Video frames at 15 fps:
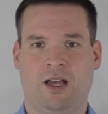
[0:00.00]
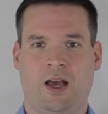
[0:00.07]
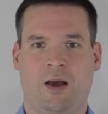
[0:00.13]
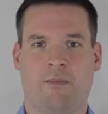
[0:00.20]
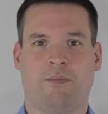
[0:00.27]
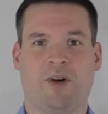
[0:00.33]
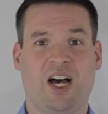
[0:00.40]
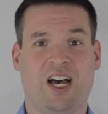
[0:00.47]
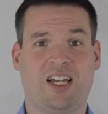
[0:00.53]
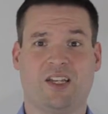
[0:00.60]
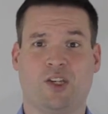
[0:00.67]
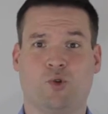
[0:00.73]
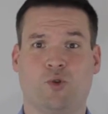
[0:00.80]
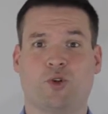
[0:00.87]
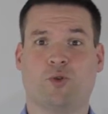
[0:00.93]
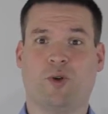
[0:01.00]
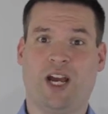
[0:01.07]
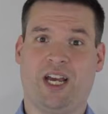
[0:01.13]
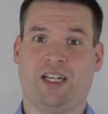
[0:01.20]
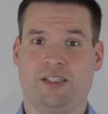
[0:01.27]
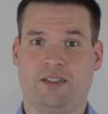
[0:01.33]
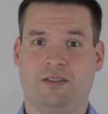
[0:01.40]
but you'll
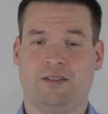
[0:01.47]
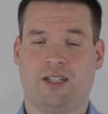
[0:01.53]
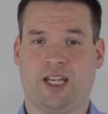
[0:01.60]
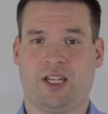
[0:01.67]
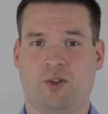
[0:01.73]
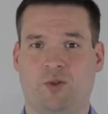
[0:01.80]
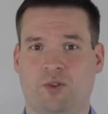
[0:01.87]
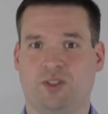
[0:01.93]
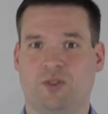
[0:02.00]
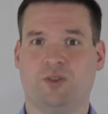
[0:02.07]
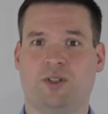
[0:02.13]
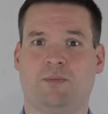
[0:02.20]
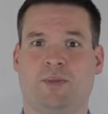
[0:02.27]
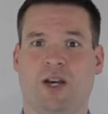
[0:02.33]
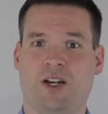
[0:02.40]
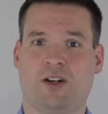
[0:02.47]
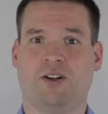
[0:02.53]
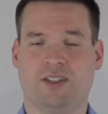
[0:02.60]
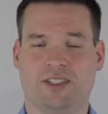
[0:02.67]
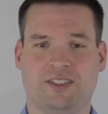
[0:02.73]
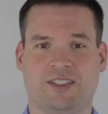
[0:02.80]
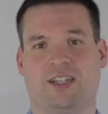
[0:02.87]
correct and you will do it better on
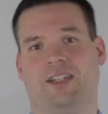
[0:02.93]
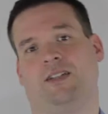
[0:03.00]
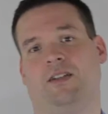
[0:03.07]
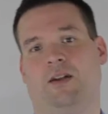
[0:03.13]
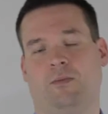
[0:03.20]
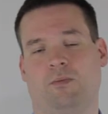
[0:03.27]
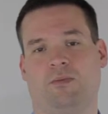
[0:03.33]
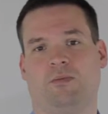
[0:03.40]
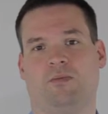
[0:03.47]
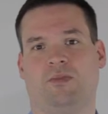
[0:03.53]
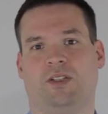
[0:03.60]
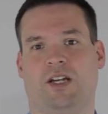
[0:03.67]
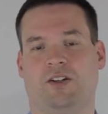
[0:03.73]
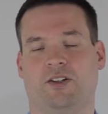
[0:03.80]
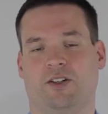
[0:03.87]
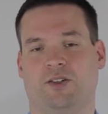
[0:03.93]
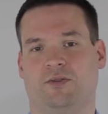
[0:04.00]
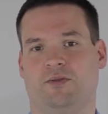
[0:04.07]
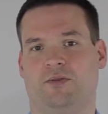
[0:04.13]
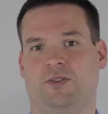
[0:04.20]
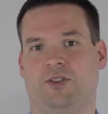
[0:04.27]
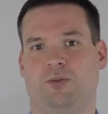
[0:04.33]
the second letter you
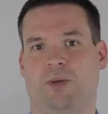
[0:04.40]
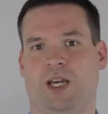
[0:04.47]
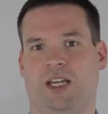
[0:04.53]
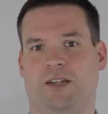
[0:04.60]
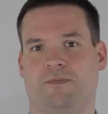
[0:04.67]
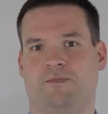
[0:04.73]
make.